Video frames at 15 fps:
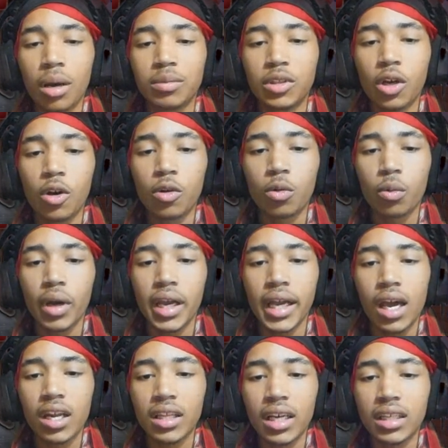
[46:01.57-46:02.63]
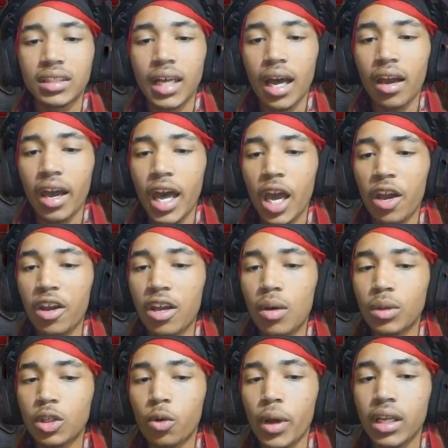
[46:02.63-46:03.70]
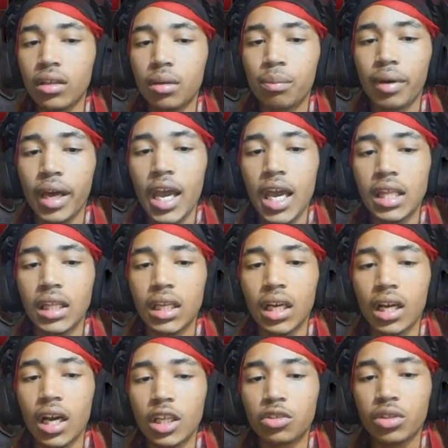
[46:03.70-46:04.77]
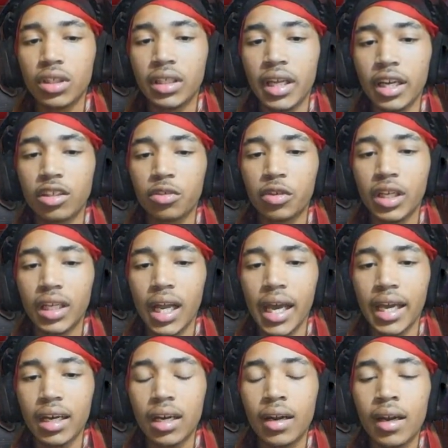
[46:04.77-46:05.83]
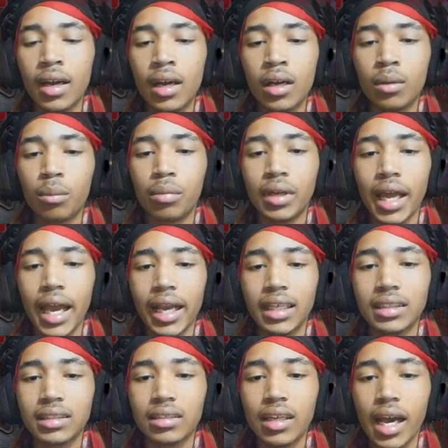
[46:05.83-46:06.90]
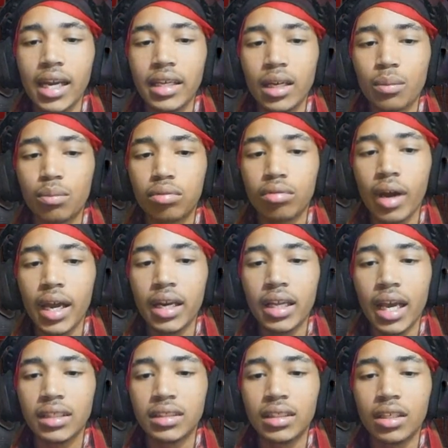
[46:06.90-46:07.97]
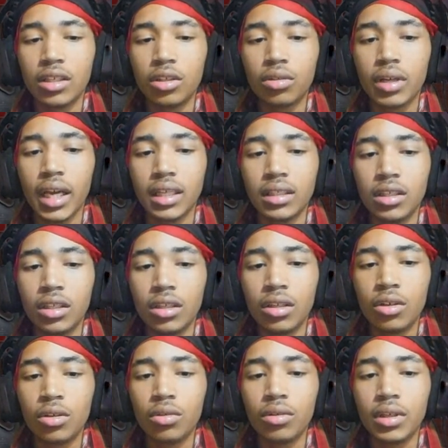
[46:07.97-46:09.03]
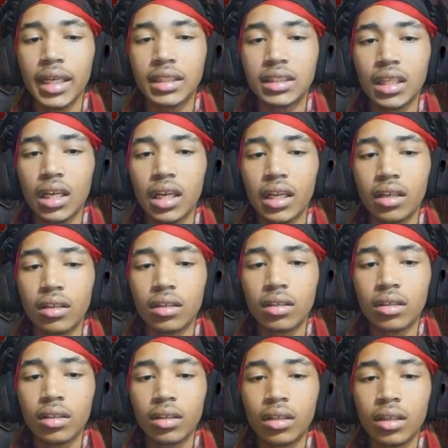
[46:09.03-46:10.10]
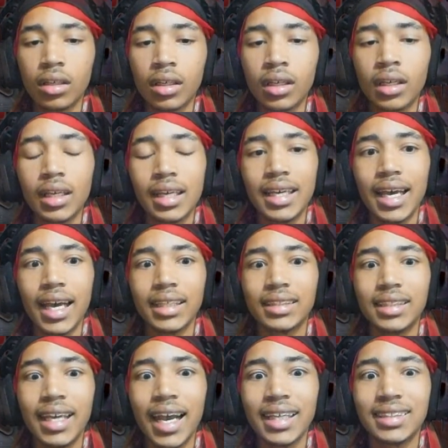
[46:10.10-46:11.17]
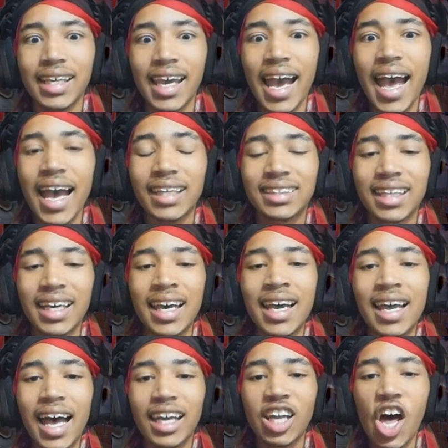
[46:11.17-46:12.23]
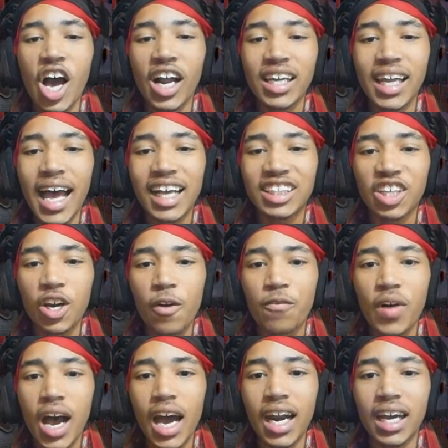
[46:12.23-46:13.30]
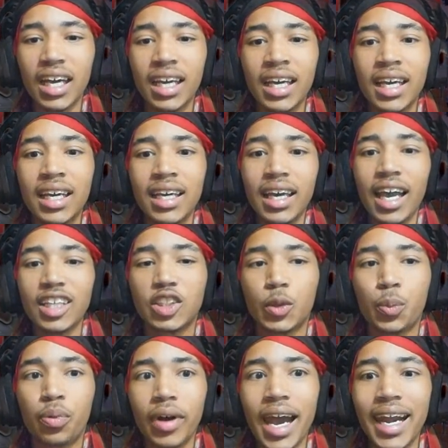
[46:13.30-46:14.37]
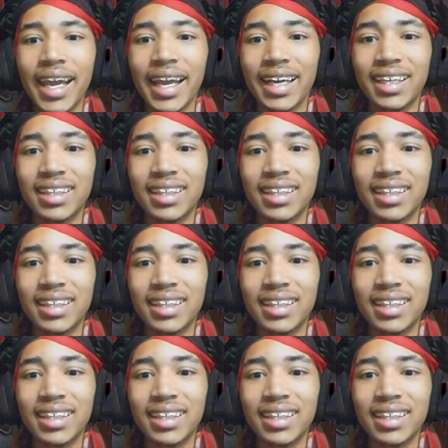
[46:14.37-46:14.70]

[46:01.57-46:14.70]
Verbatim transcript: tone rang out and the entire area was quickly bathed in a contradictory light. Black as night, yet bright as the new day, noonday sun. Yes, yes, yes! At long last, nirvana! It's spreading!